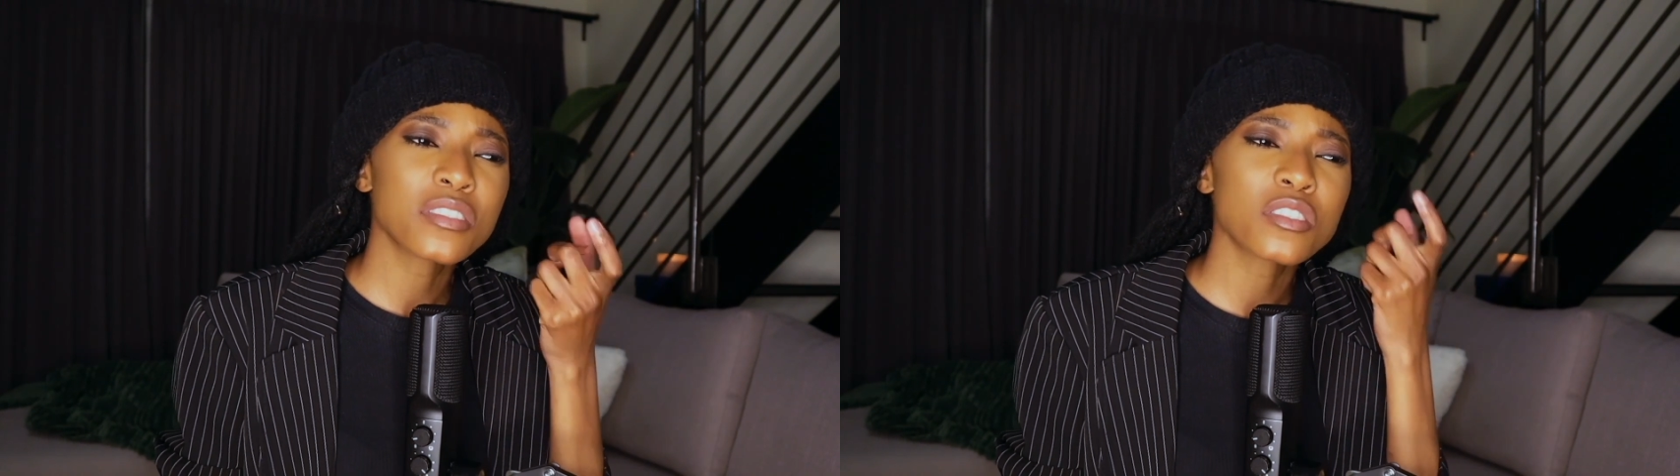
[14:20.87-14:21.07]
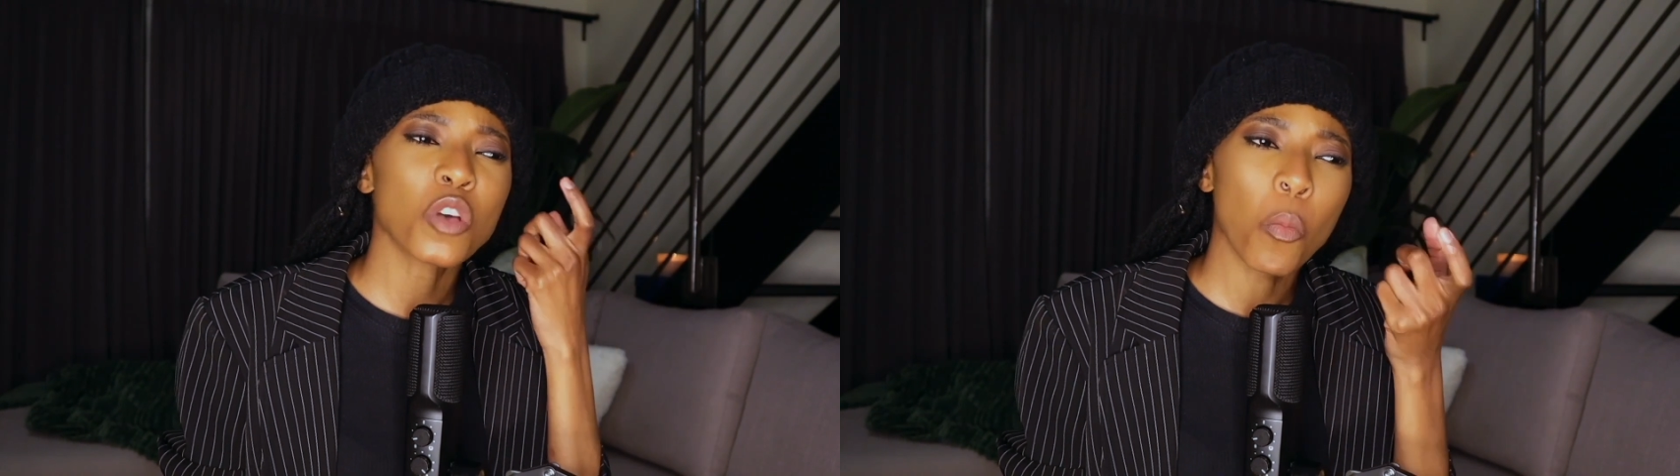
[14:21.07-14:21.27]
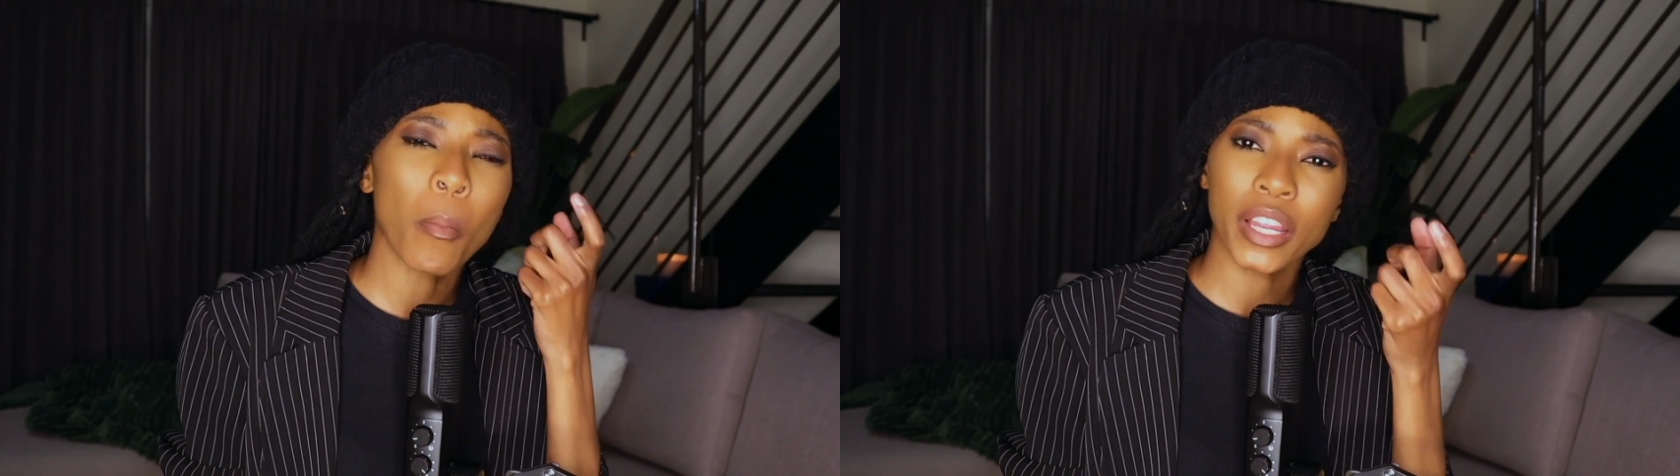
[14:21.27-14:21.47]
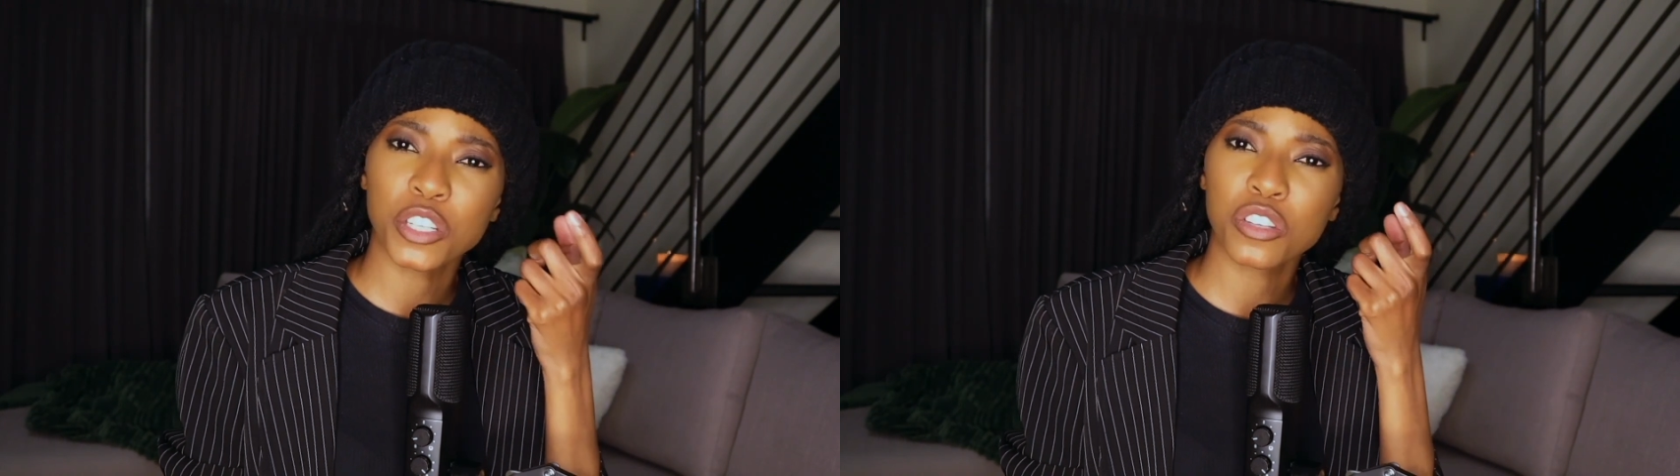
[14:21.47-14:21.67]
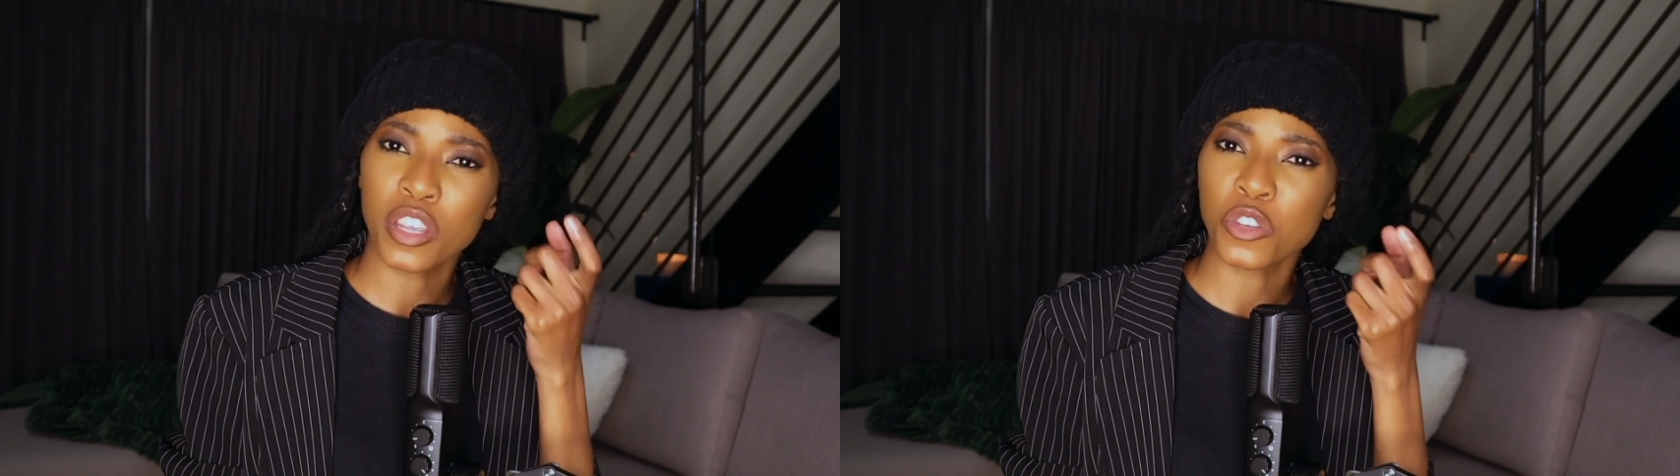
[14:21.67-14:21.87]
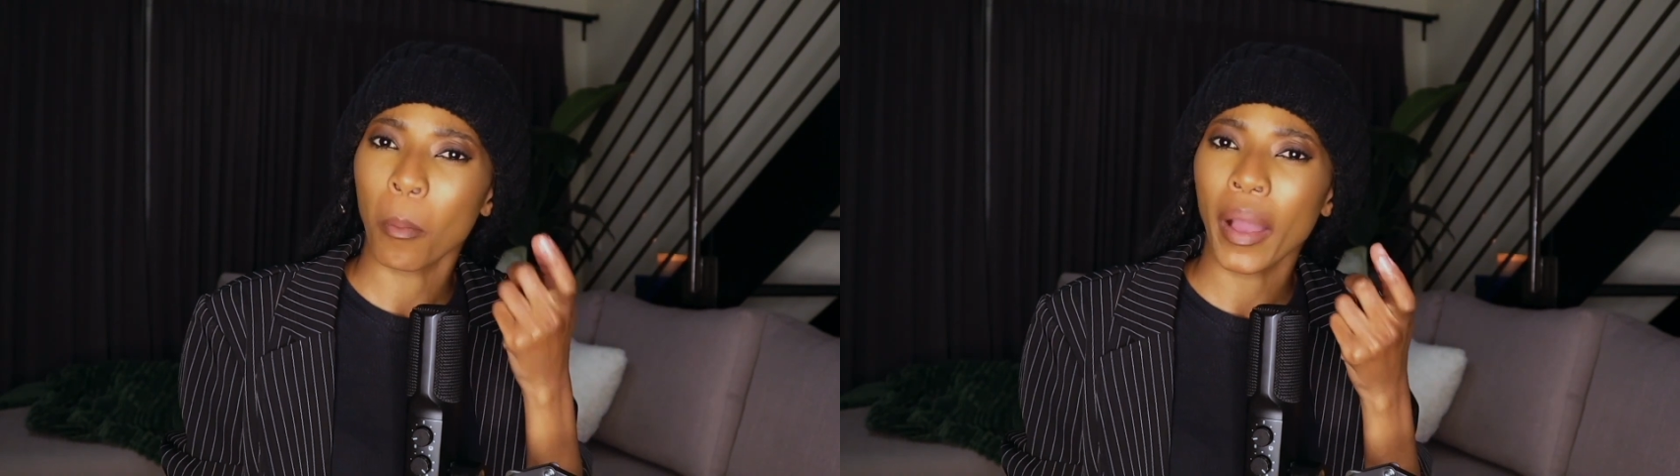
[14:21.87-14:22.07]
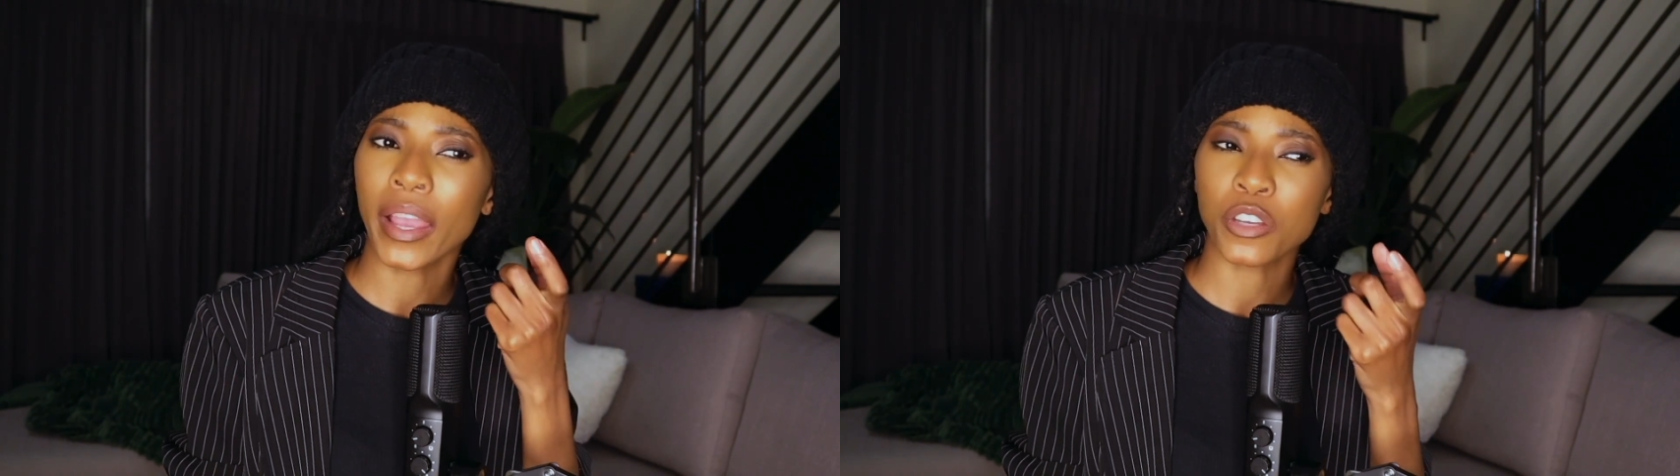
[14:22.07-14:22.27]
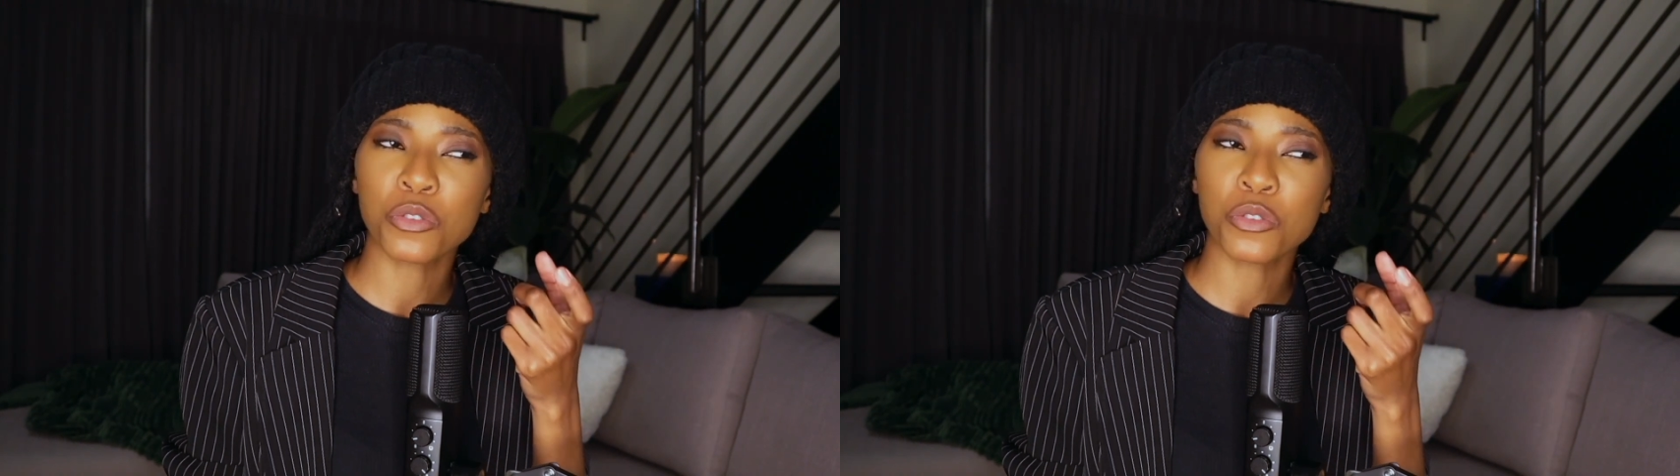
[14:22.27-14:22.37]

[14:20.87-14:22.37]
so much in your mind.